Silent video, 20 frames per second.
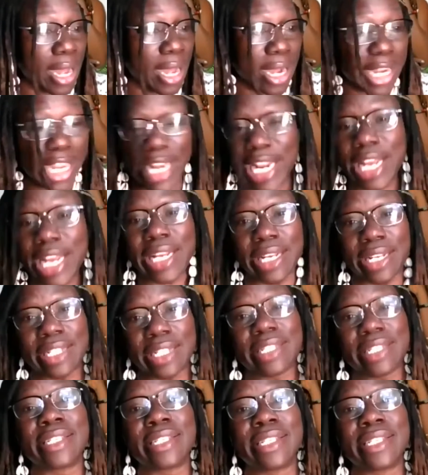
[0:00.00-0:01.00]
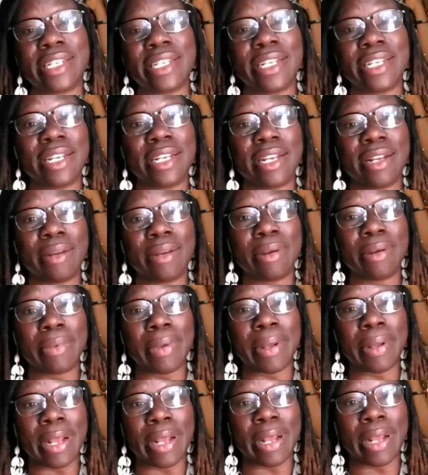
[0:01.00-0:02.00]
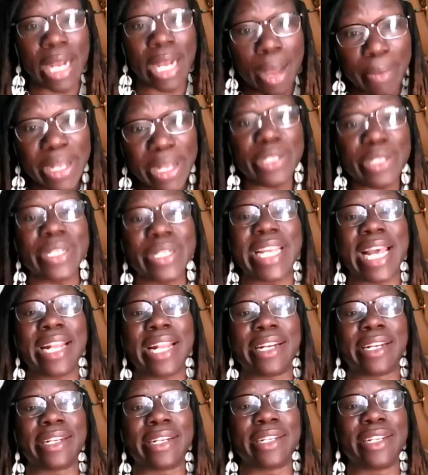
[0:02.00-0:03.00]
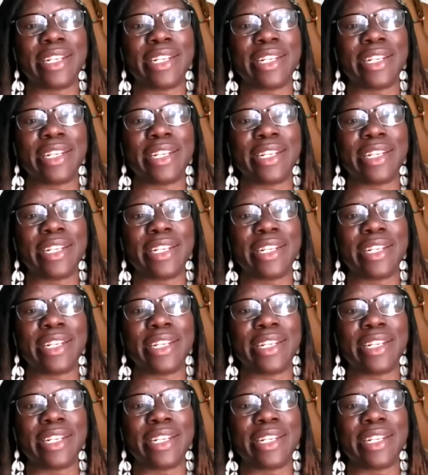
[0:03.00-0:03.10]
Canadians coming together